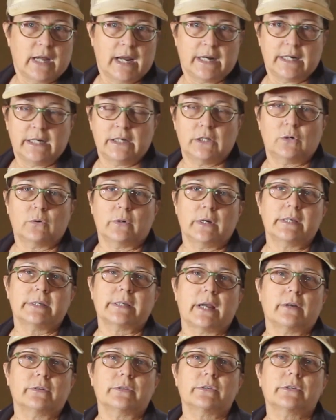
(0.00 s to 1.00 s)
90 degrees
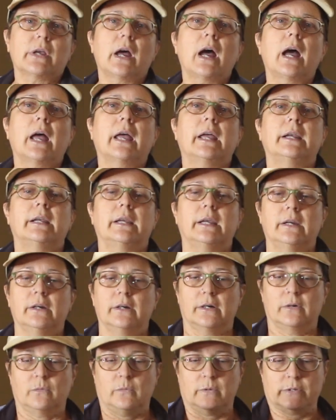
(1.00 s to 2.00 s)
outside,
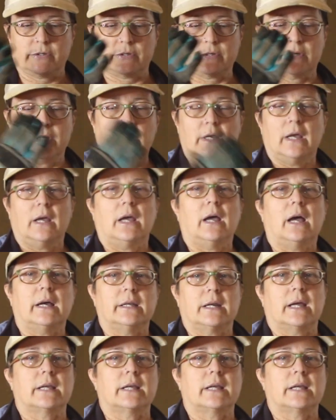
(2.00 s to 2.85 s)
here it was a